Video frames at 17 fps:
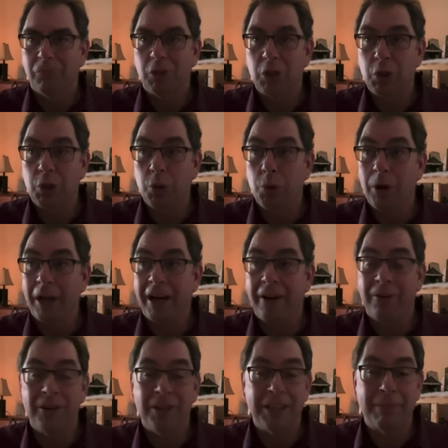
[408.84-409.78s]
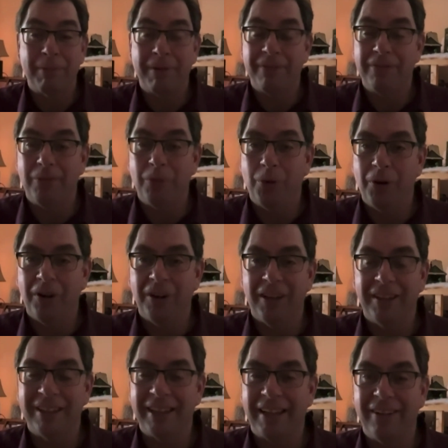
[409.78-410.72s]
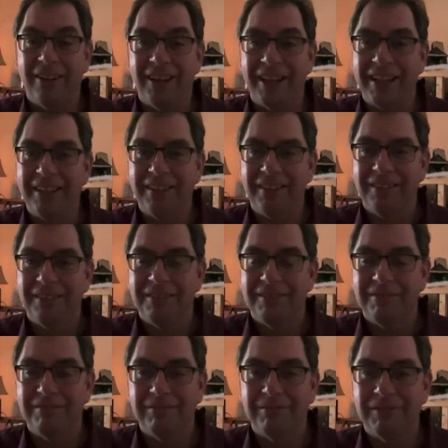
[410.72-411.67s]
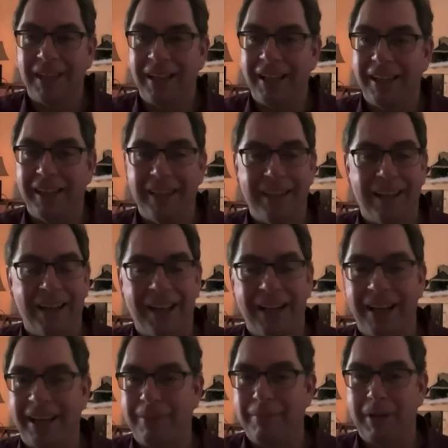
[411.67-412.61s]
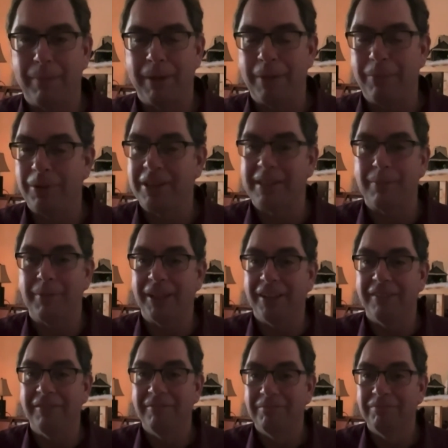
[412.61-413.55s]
2 hours before deadline, I had my paper submitted,